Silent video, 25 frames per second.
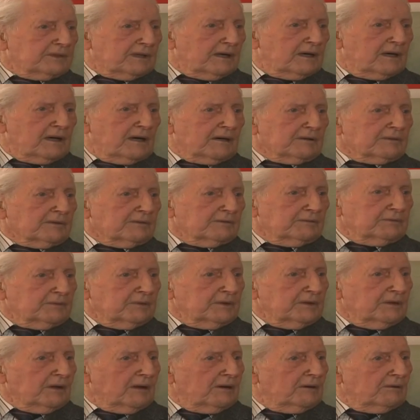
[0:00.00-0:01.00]
Cardiff.
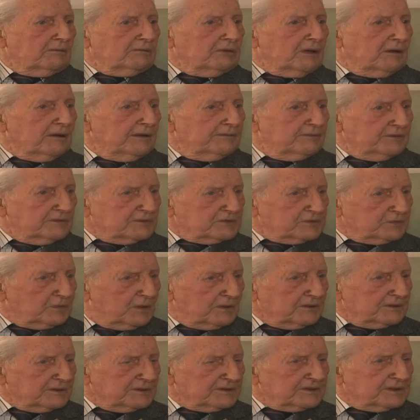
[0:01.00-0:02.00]
We arrived at
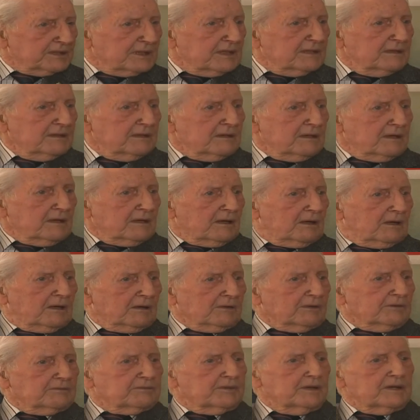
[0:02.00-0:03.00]
Swansea
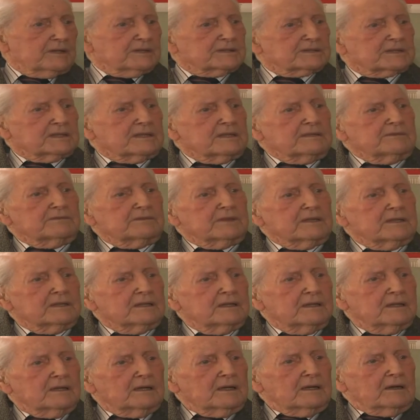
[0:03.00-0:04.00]
on the first
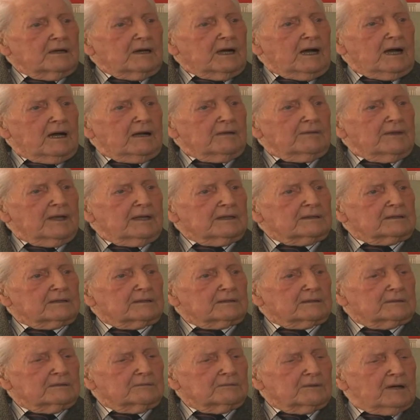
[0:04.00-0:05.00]
evening. That
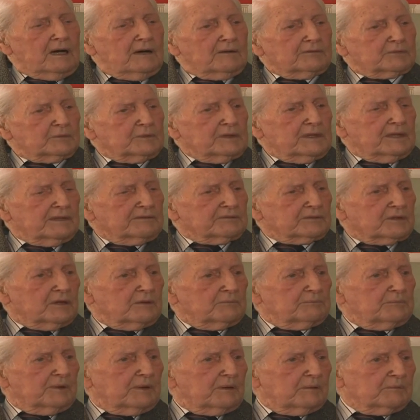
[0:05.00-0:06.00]
after we left
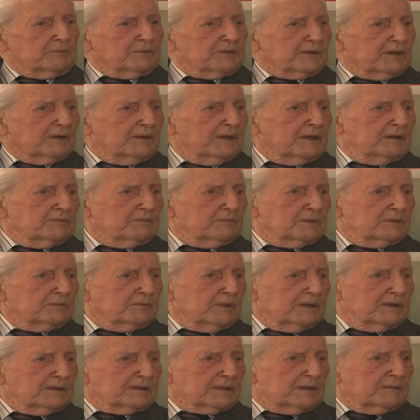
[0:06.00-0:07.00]
got bombed, and then we
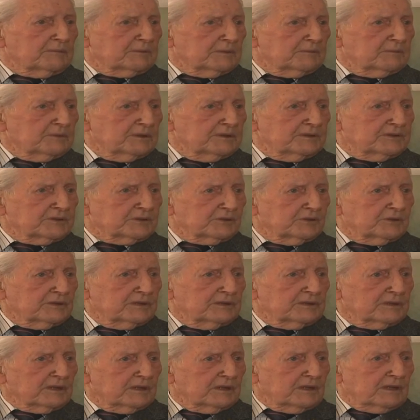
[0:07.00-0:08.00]
went up and we
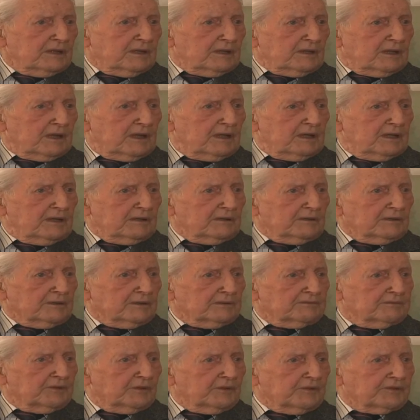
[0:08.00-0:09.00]
joined
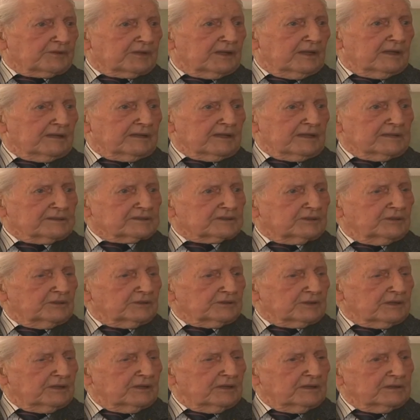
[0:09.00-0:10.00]
the 4th Clyde
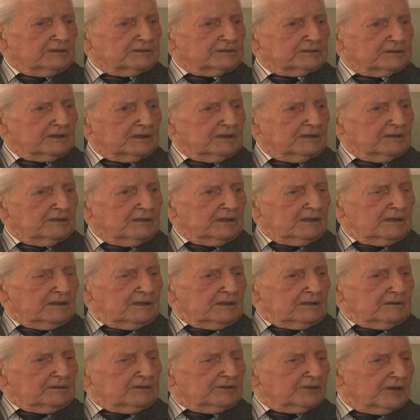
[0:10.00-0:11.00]
Escort at
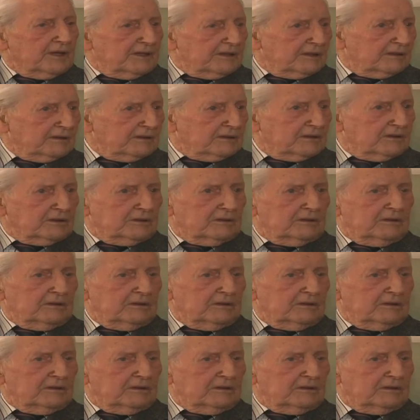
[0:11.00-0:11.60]
Greenock.